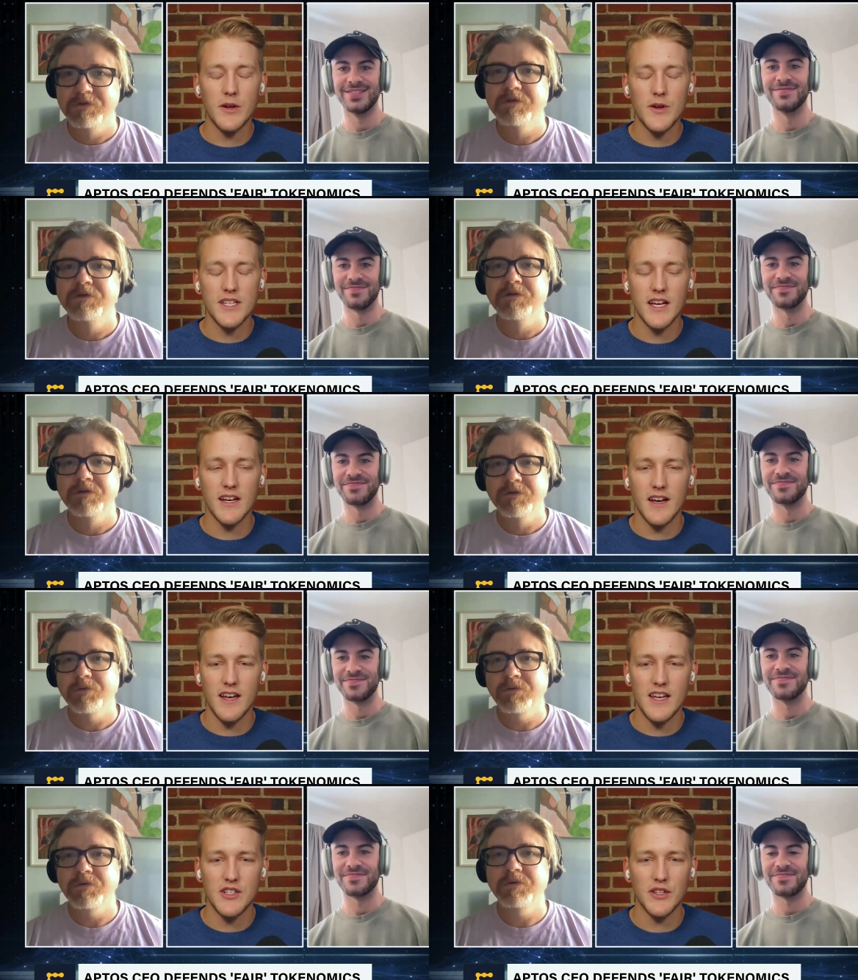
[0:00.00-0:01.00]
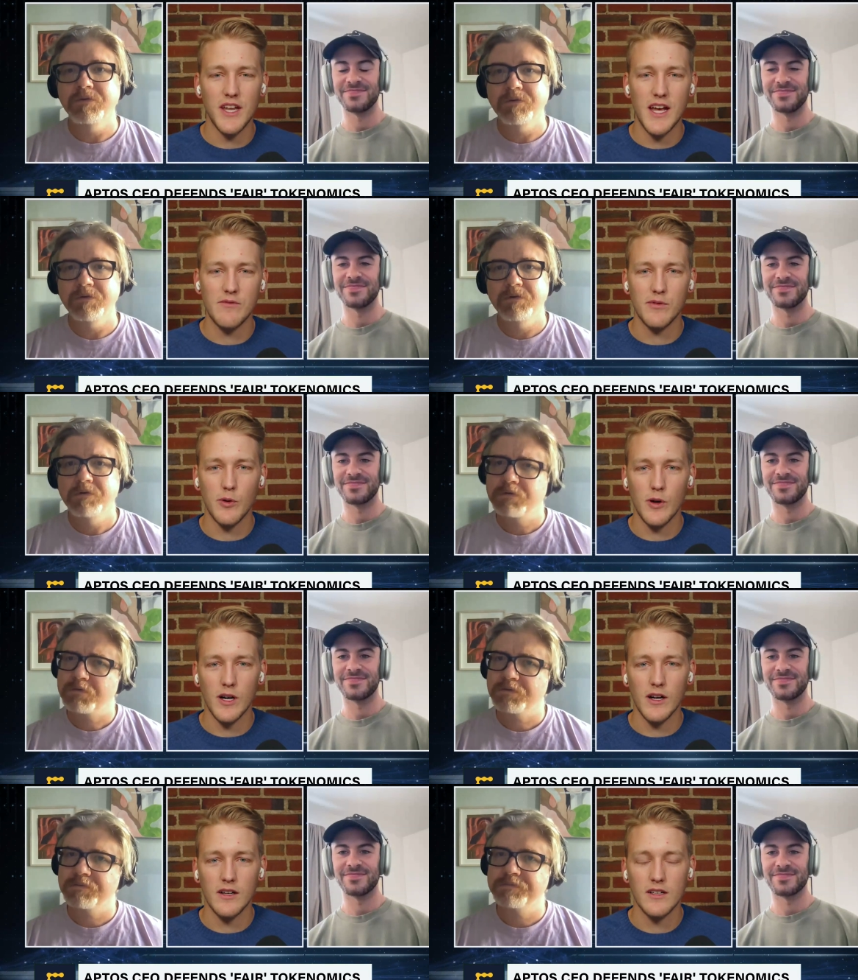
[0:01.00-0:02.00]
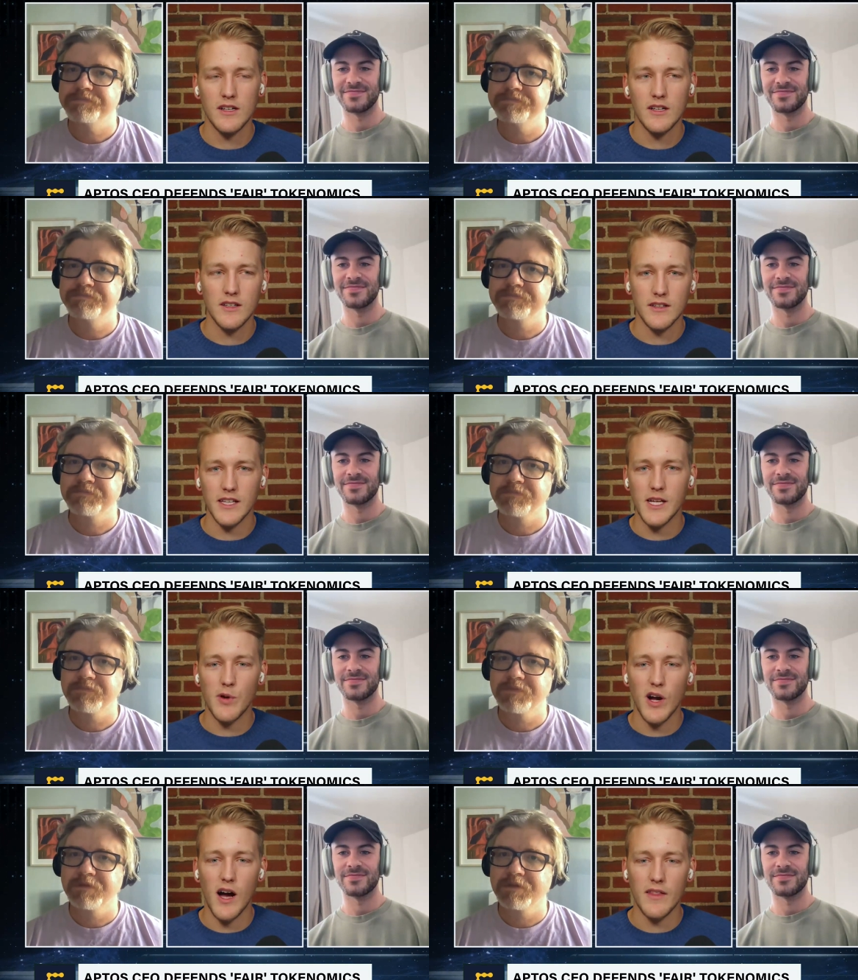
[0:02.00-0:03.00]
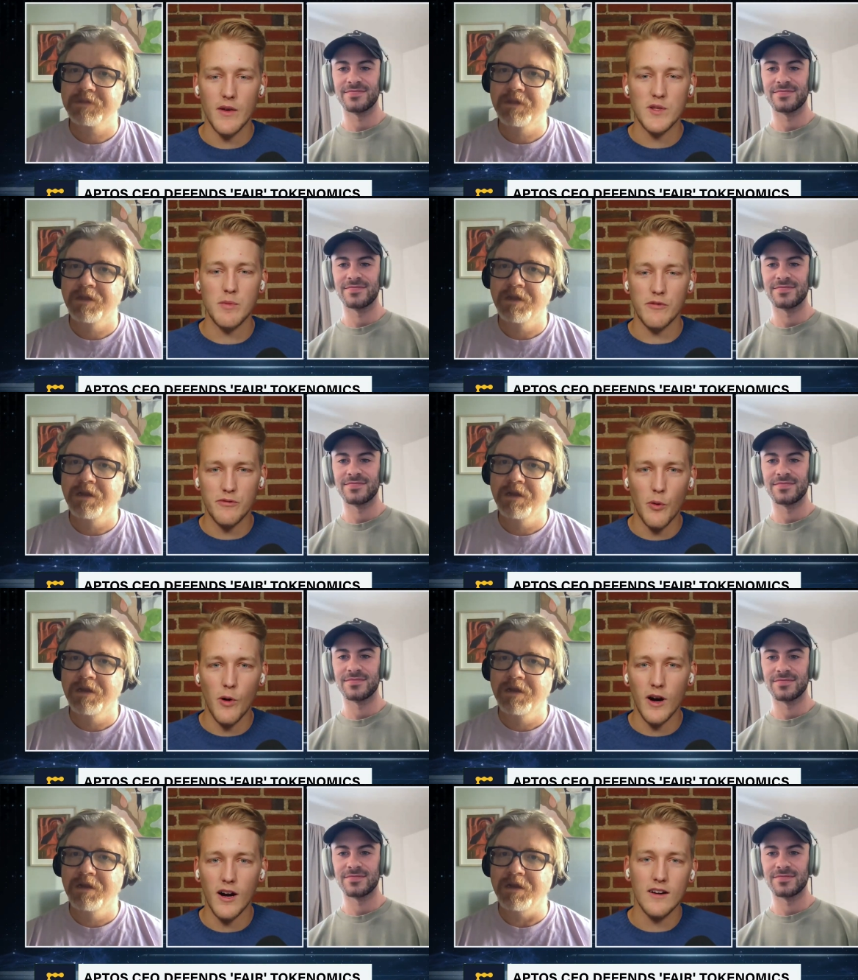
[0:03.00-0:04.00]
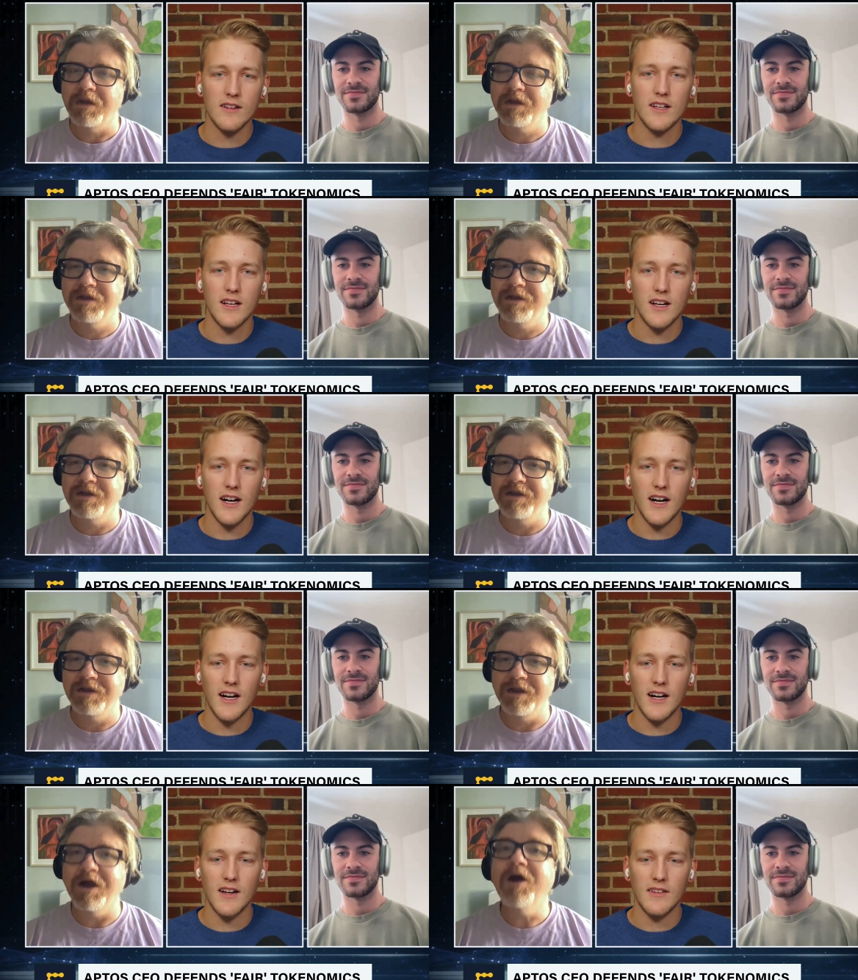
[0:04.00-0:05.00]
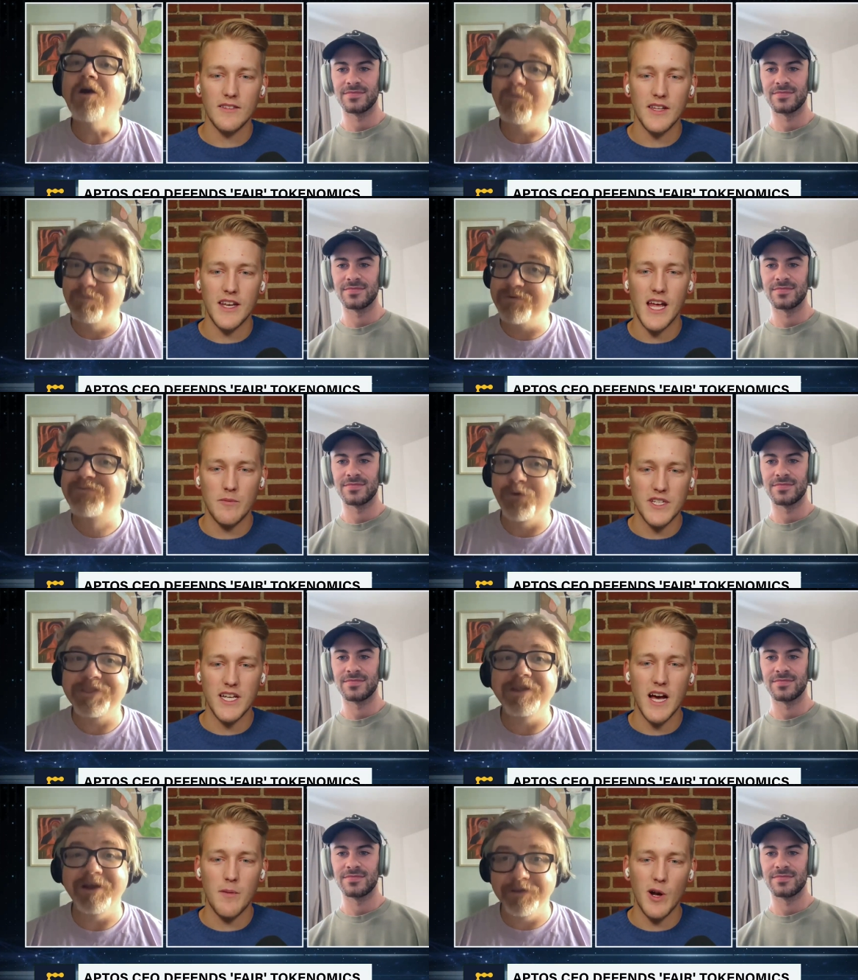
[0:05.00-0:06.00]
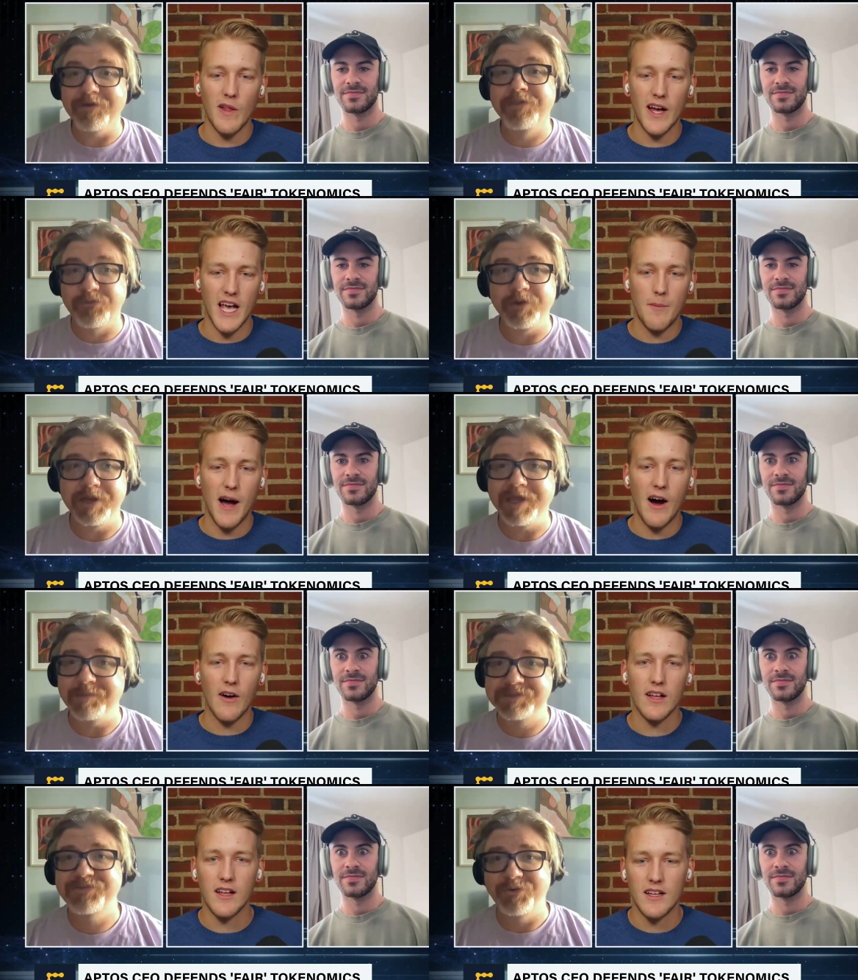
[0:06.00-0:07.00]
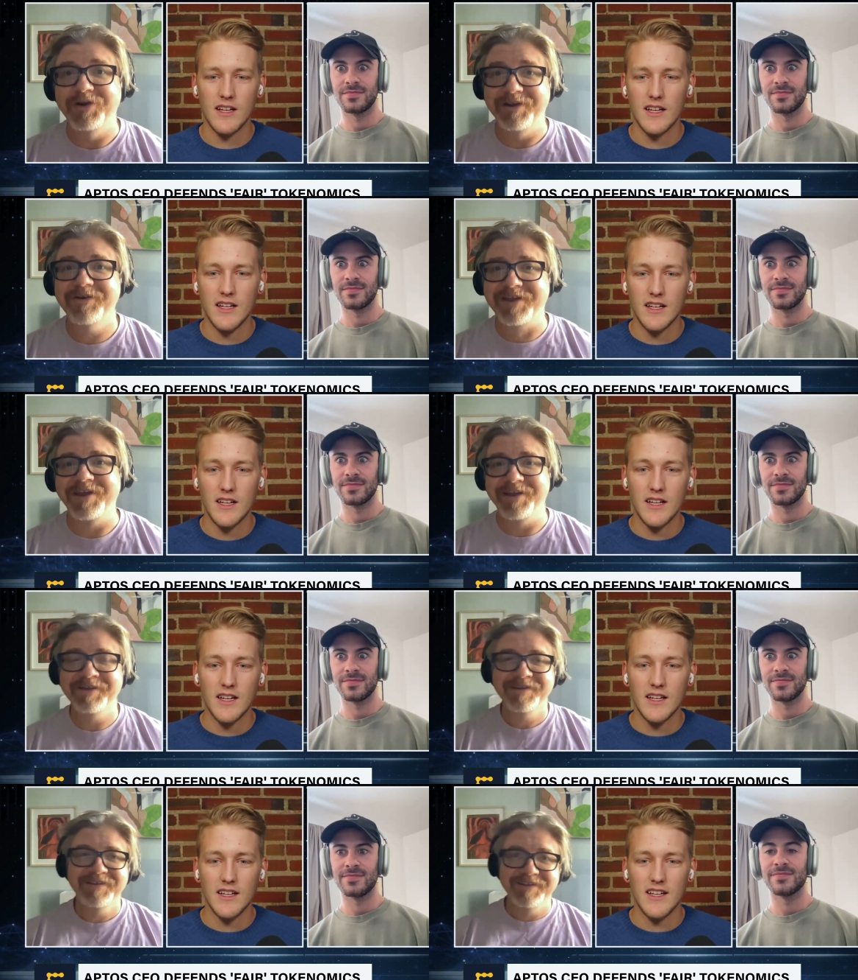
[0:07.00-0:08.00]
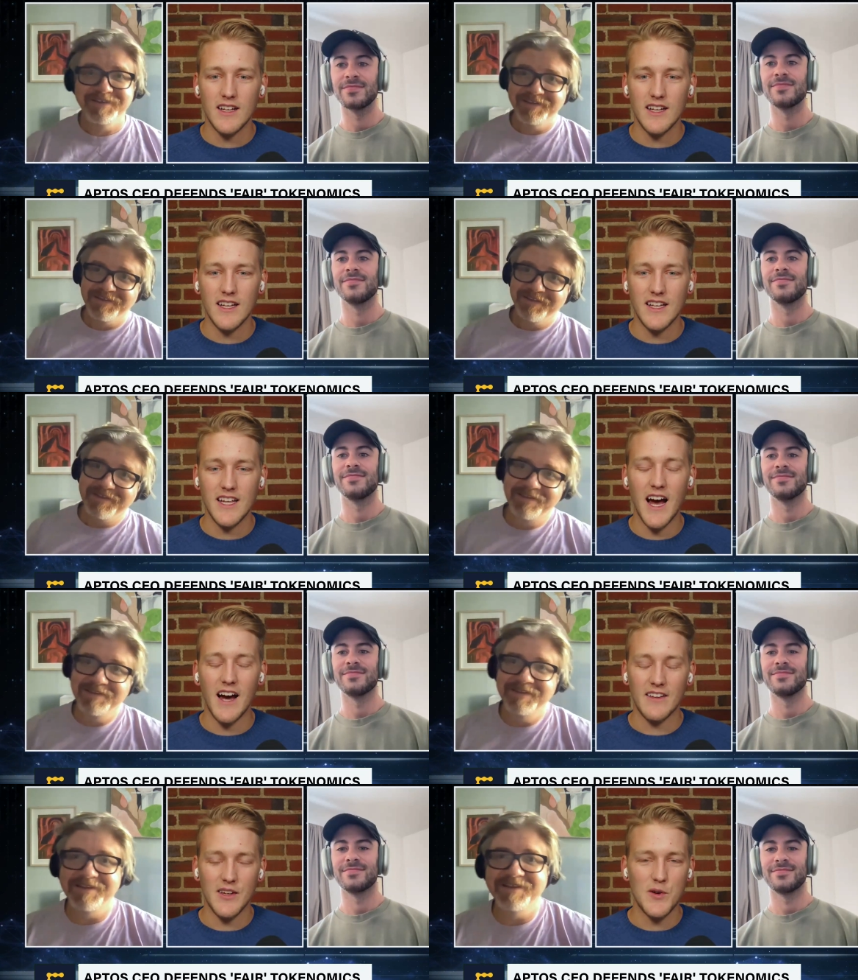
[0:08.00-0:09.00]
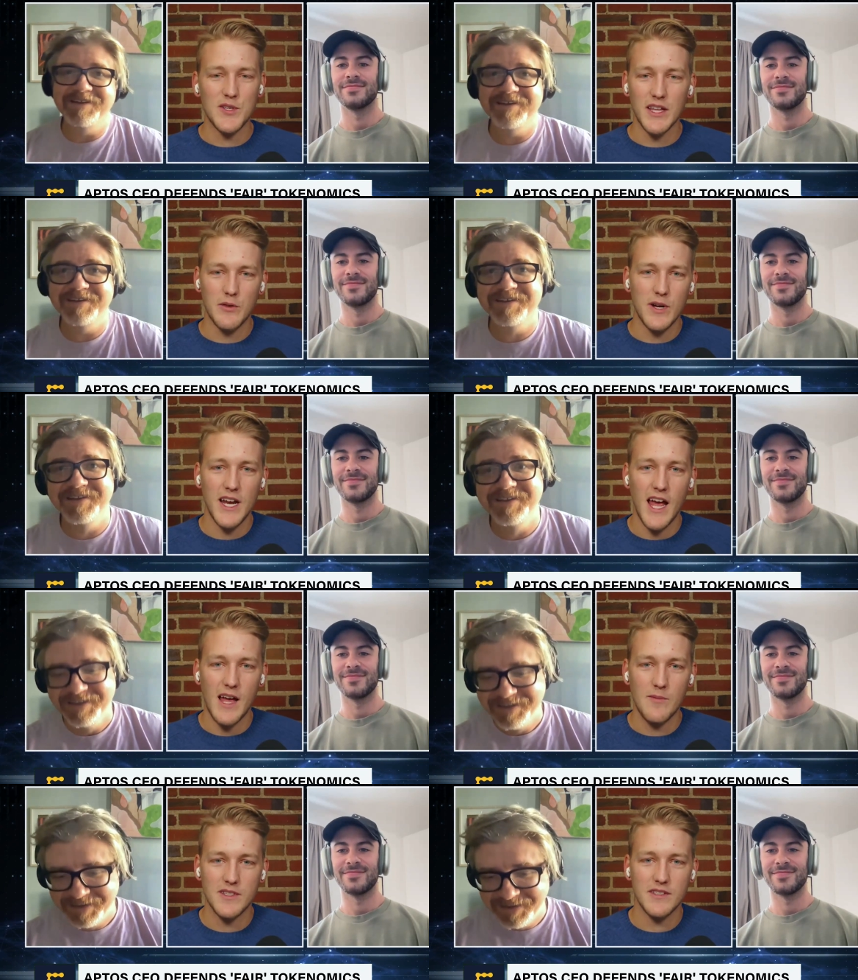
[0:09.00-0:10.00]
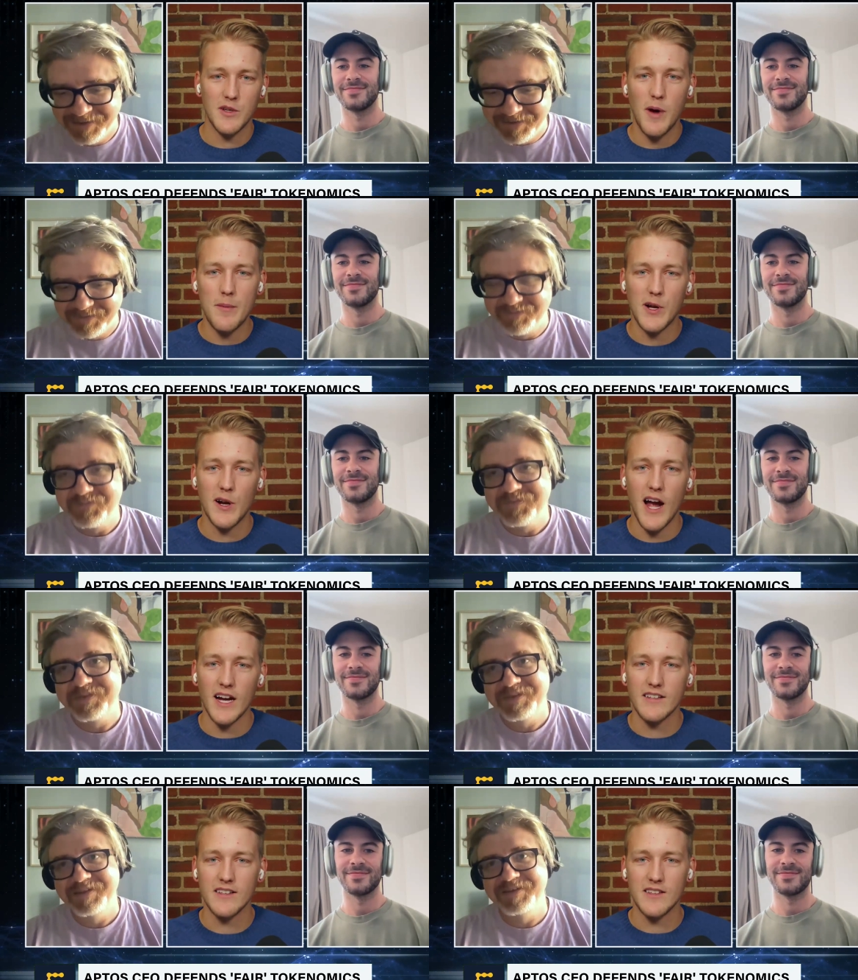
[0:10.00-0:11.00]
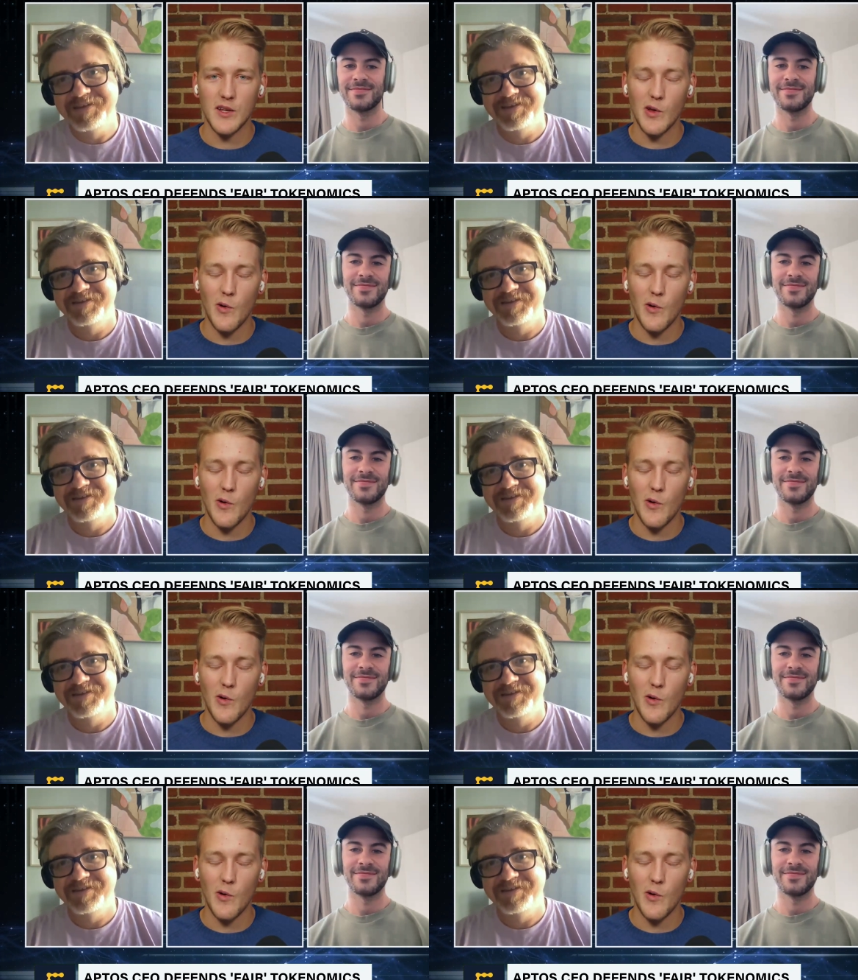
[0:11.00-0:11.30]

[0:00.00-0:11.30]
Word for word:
Speaker 1: there was a initial name for Libra that was before the
Speaker 2: name before DMO the other came three out. Names for it. Okay.
Speaker 1: Yeah, there was like three names. You might be correct. The